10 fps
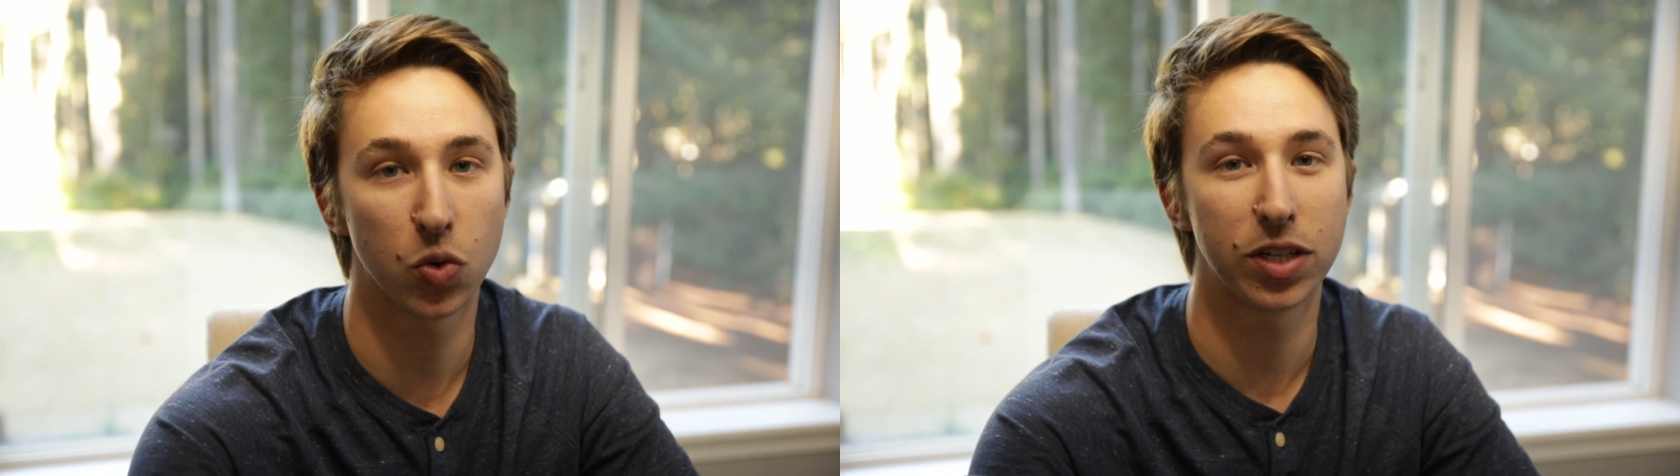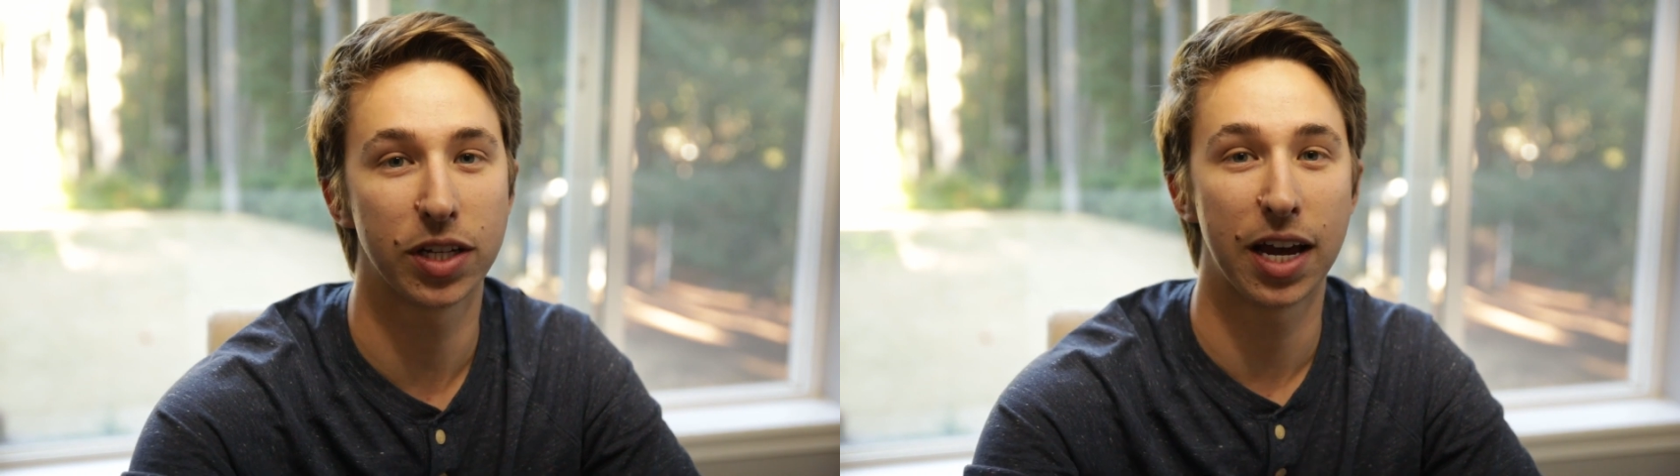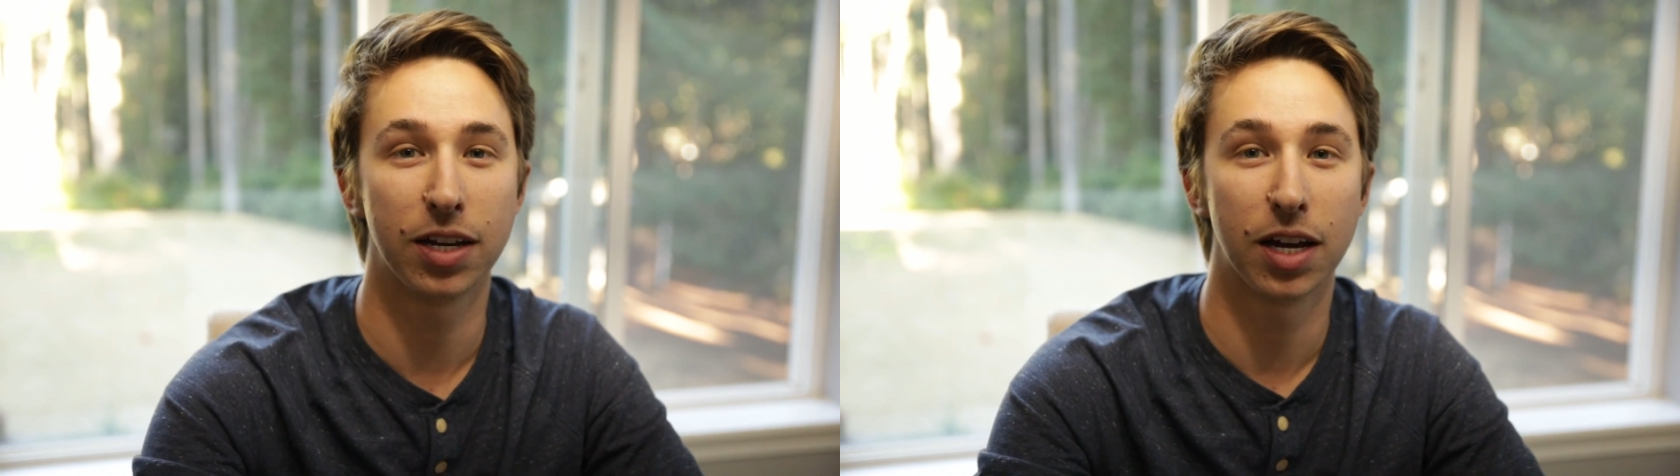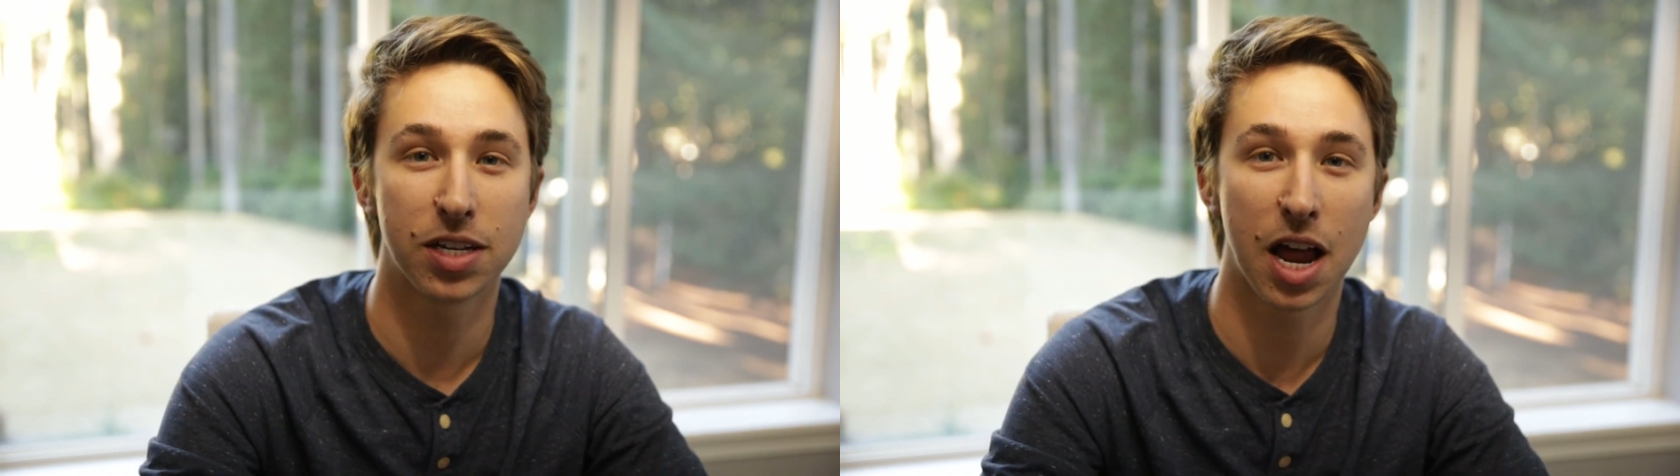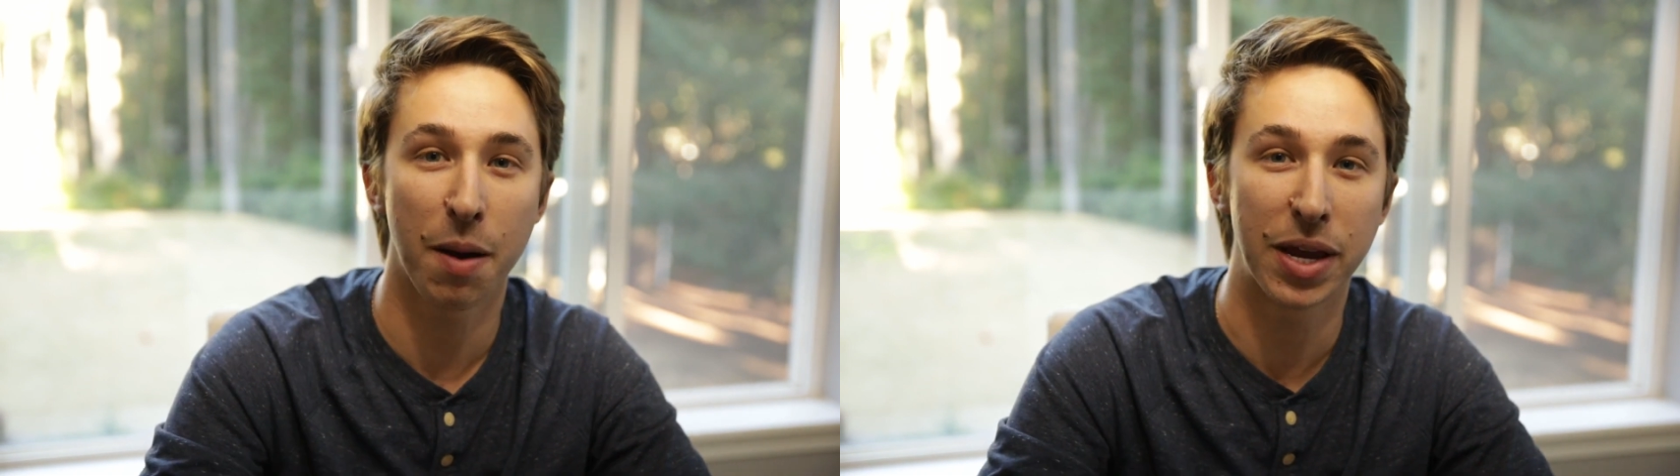once again,
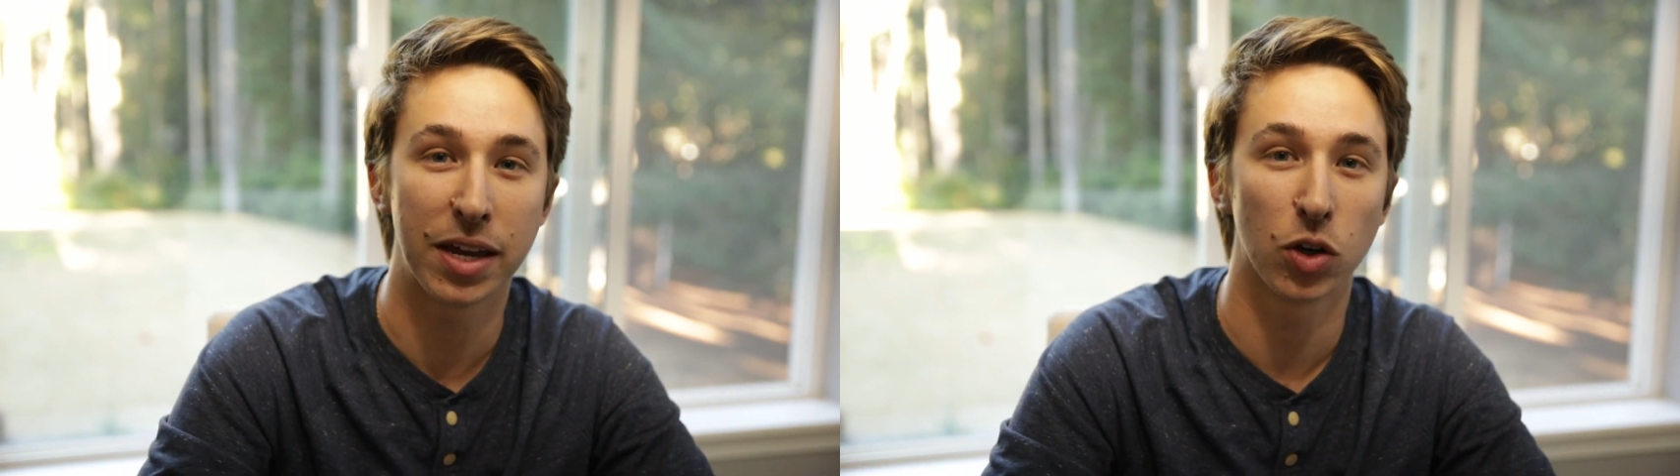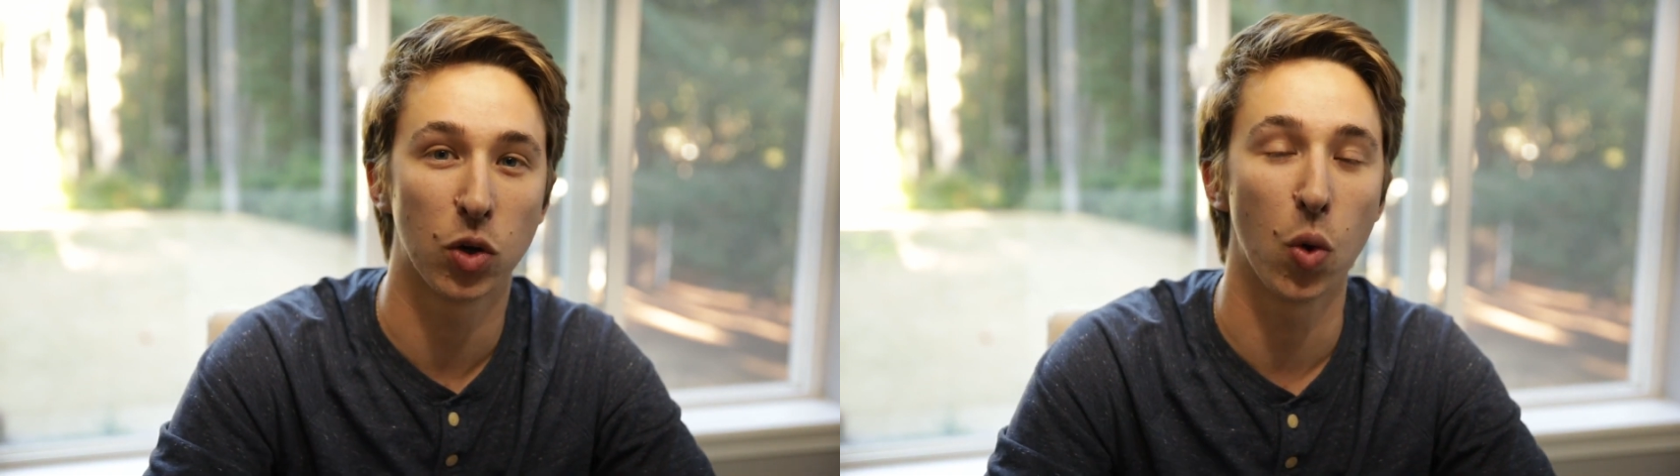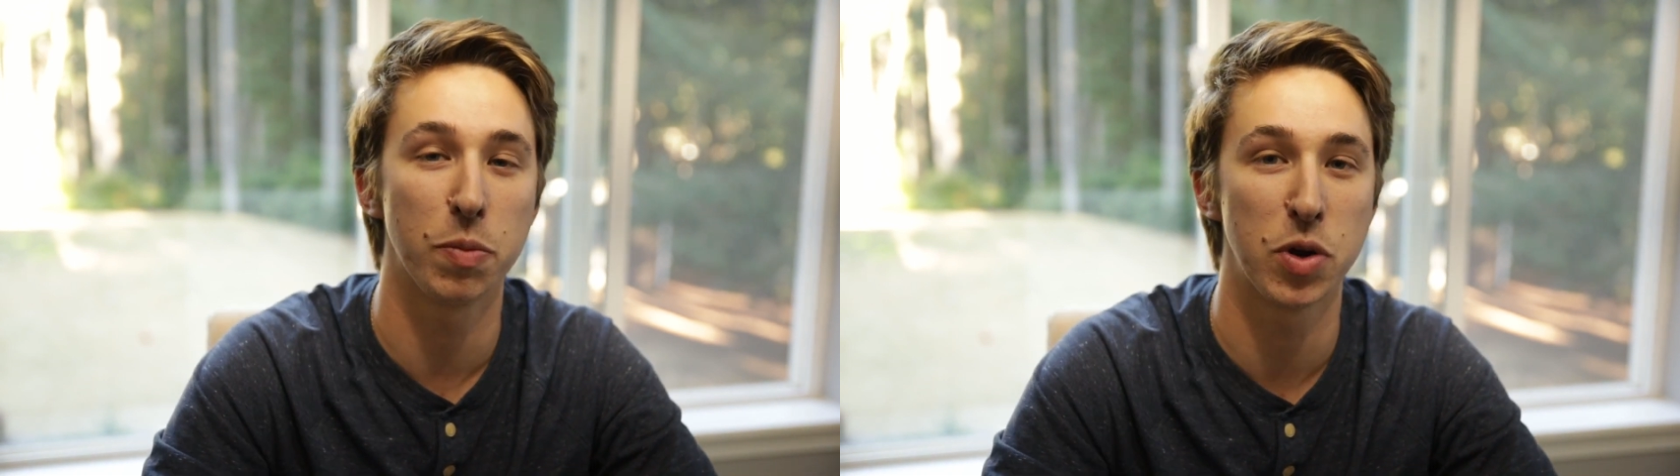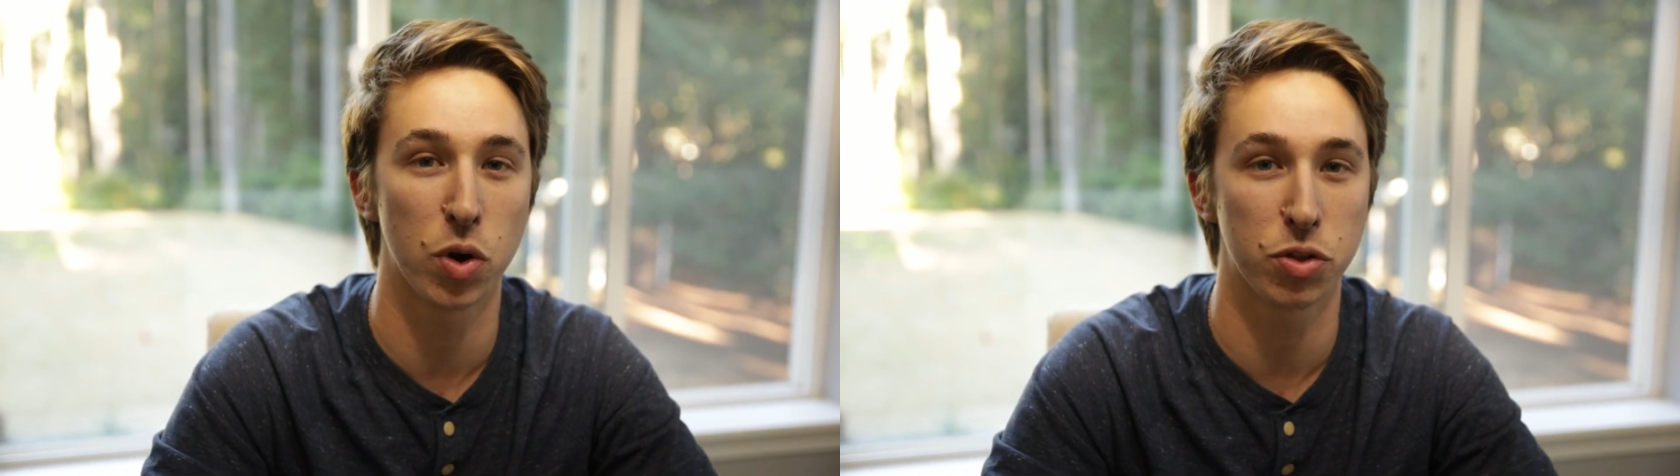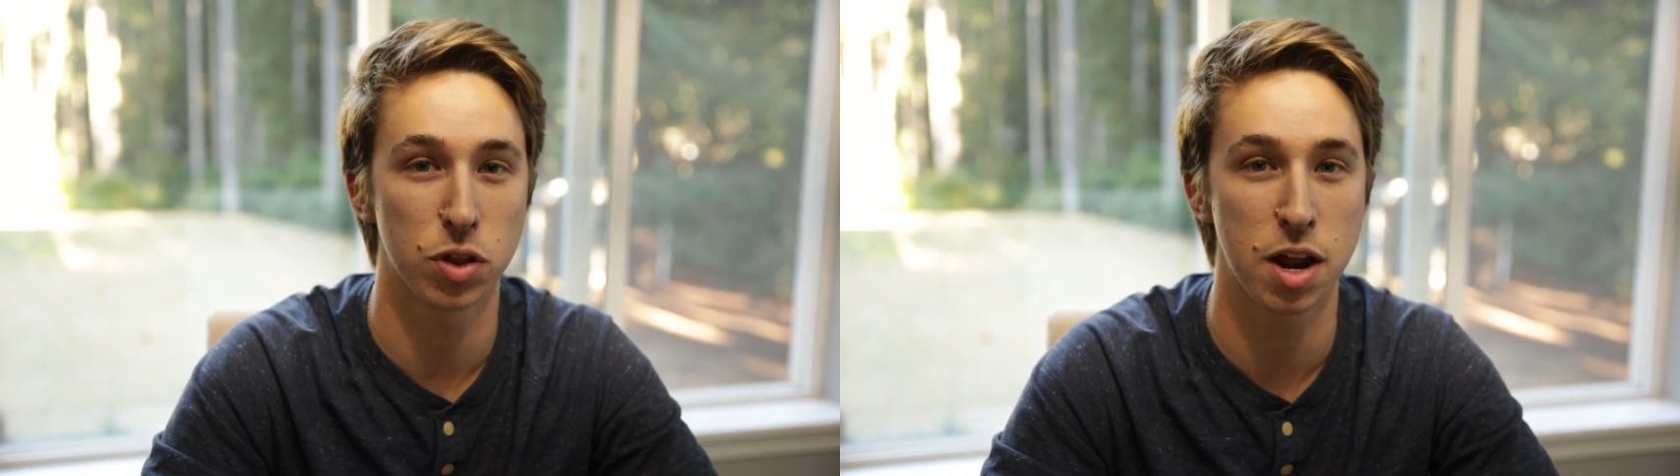does not mean they're going to be
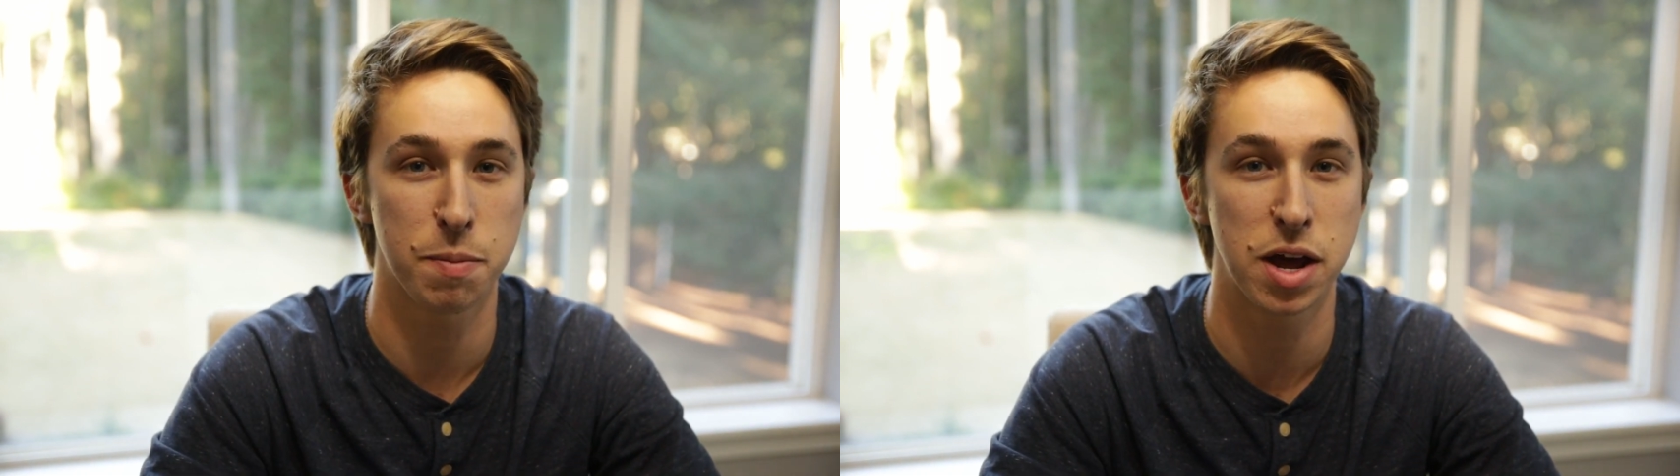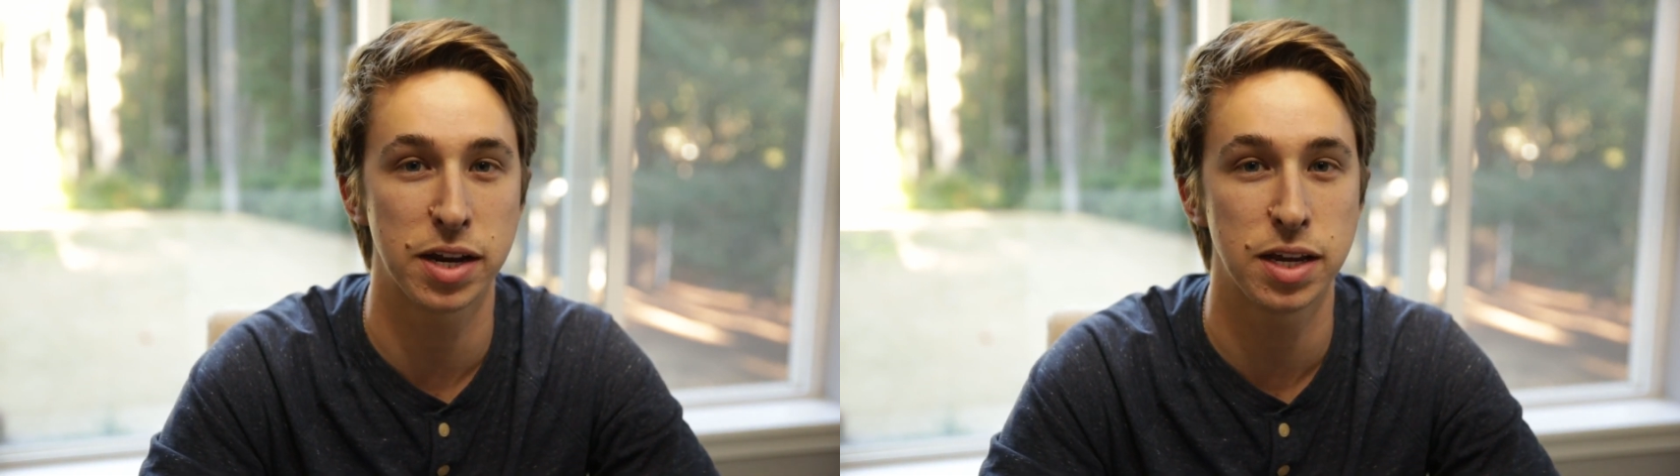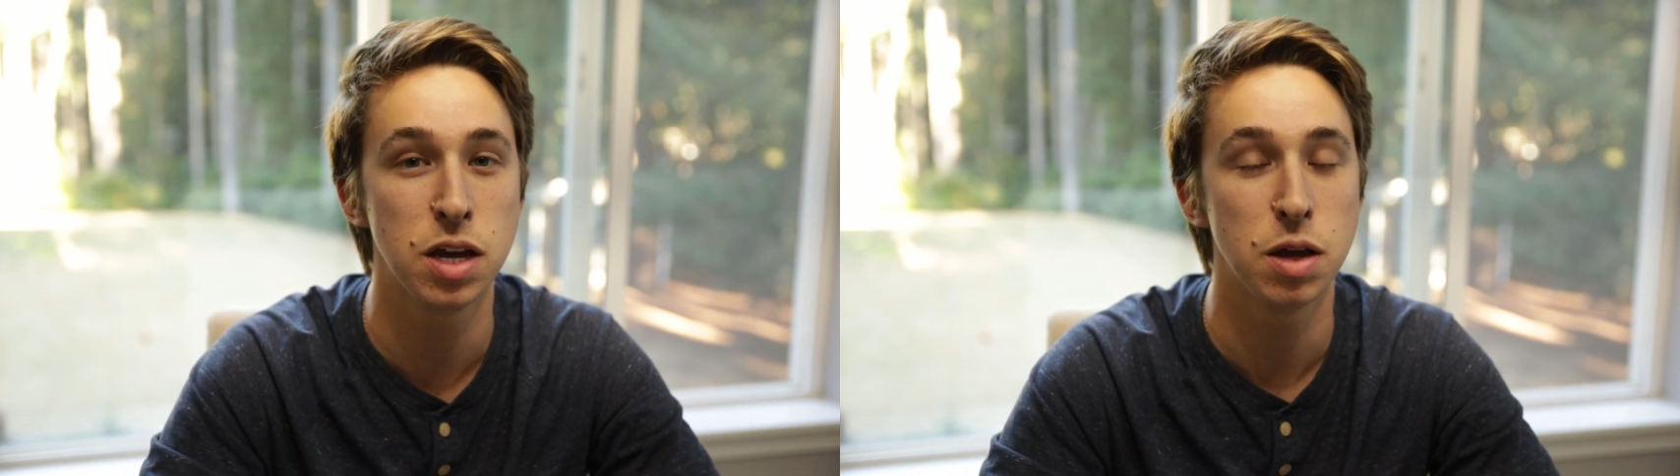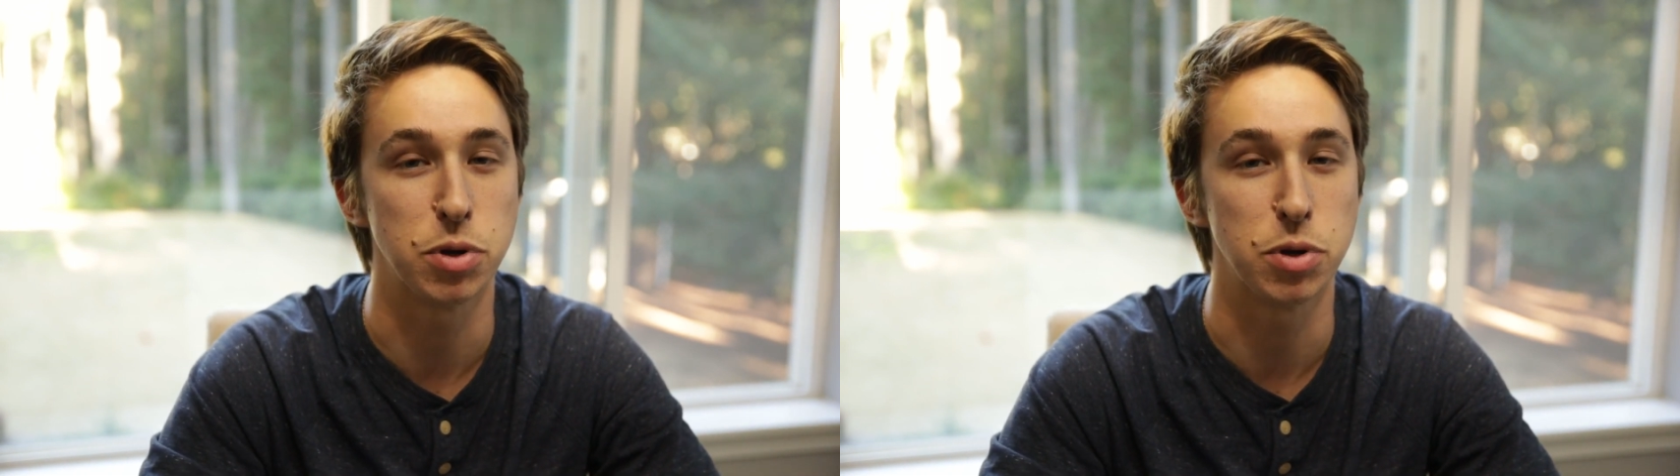worth a lot of money,